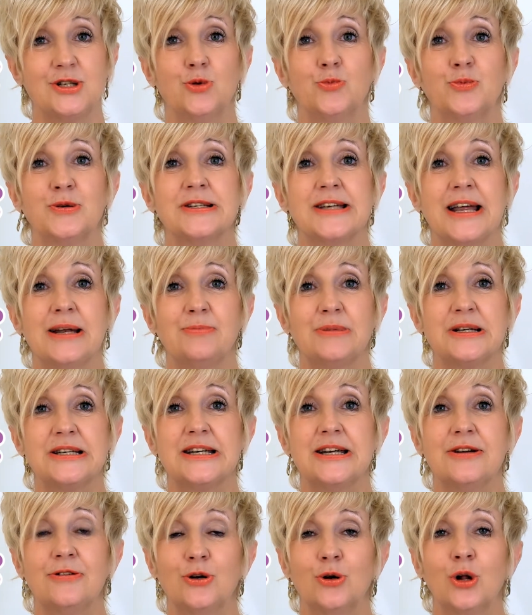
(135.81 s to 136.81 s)
you present
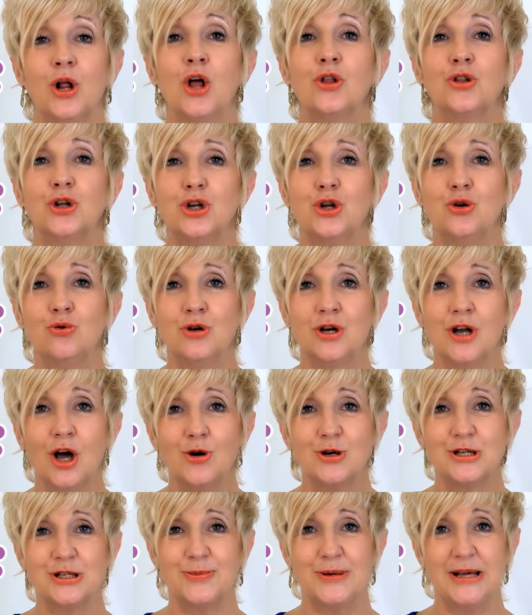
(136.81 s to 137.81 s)
material that you
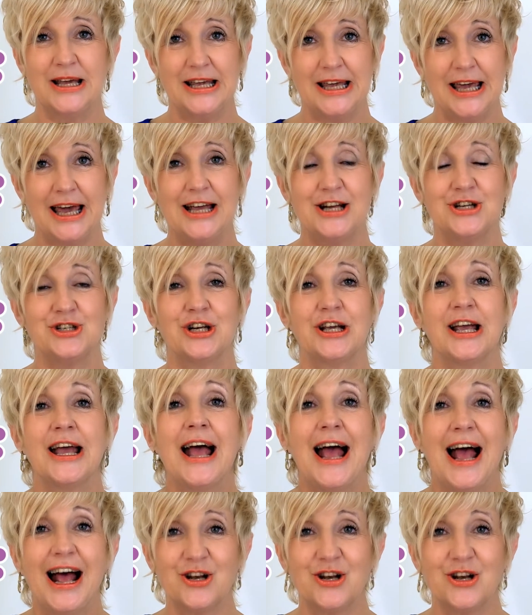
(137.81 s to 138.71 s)
know to be engaging